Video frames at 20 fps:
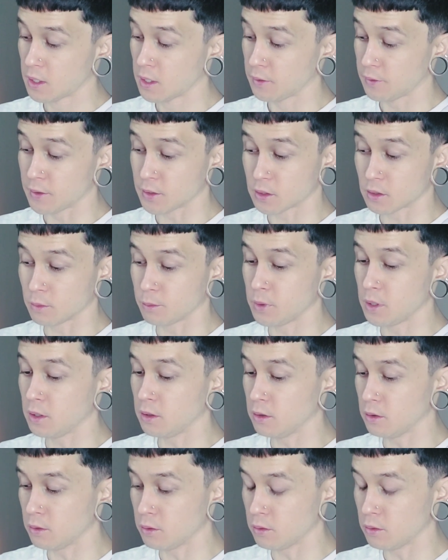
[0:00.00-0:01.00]
This could be
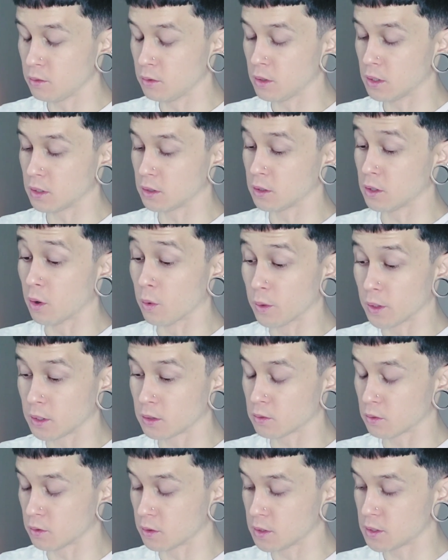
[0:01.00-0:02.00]
you going
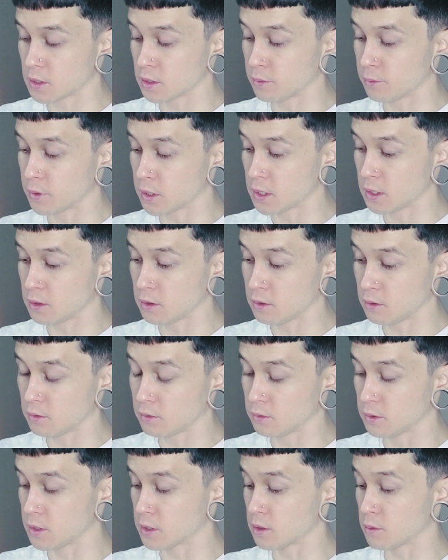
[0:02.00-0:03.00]
towards somebody
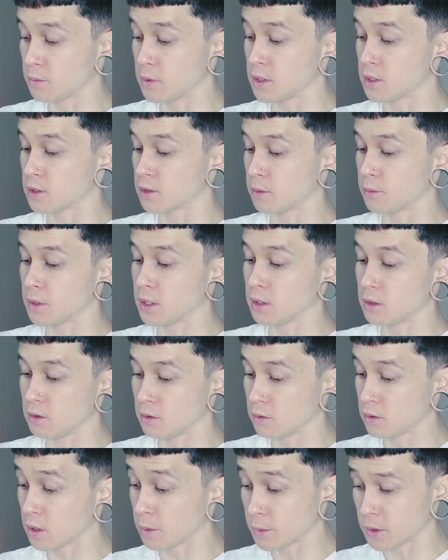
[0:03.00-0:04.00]
new. This could be somebody
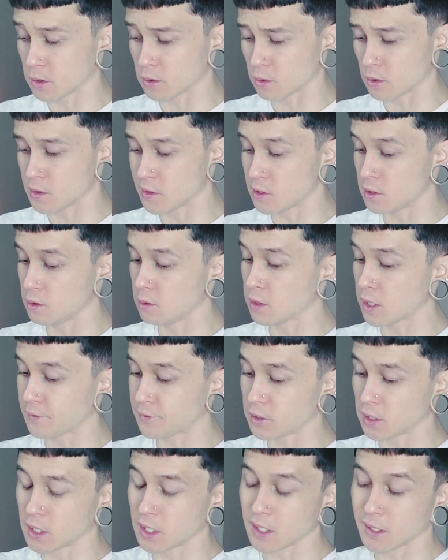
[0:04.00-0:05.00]
new coming towards you
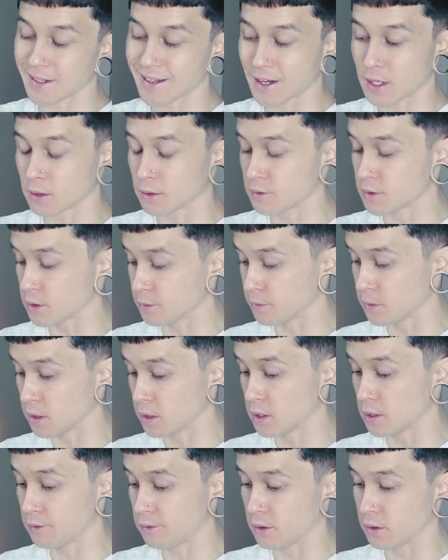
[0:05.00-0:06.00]
after getting out of something
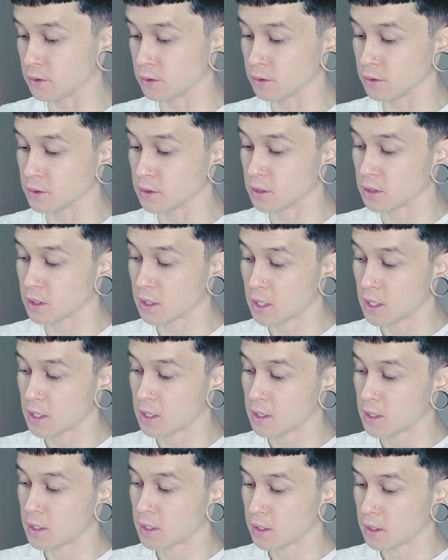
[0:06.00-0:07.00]
difficult.
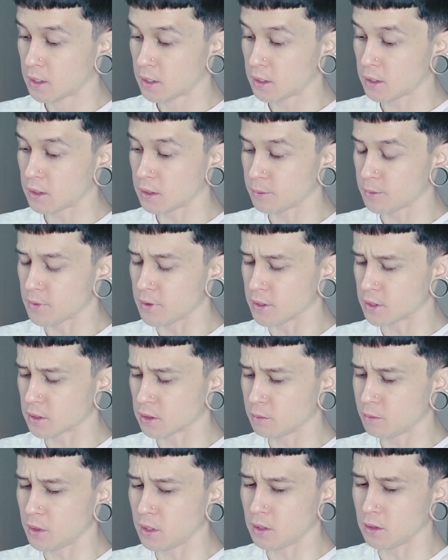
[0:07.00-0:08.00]
This
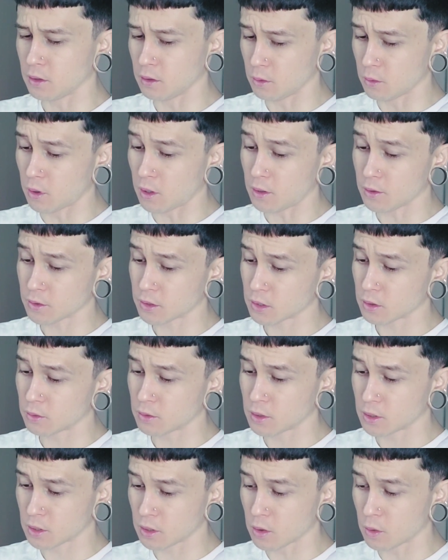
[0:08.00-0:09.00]
could be you also
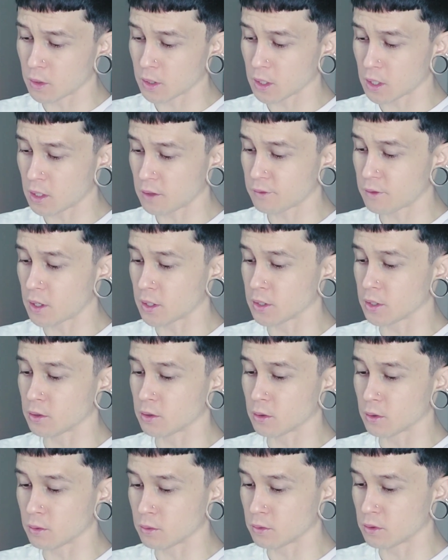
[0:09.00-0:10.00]
just going off on
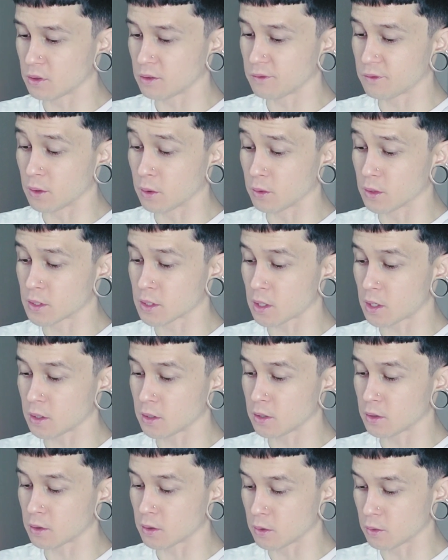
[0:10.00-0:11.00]
your own to focus on
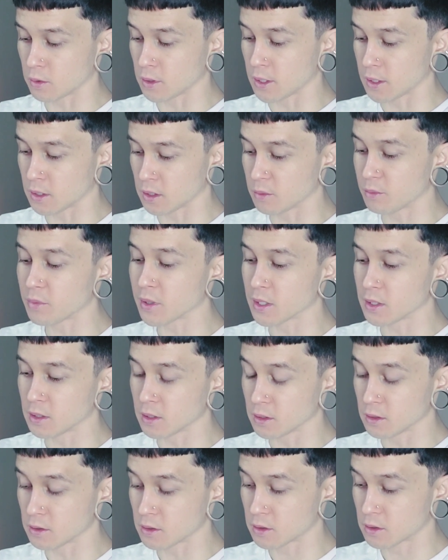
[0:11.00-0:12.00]
your own
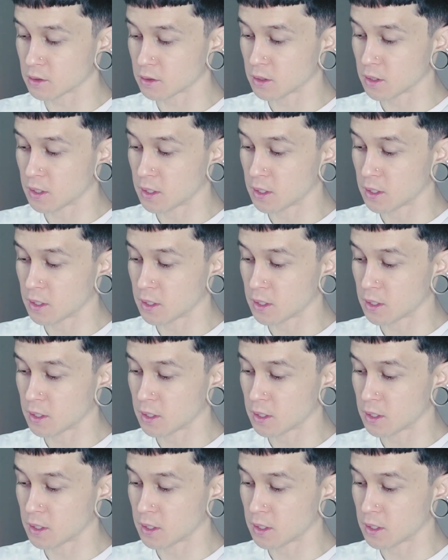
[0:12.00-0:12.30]
independence.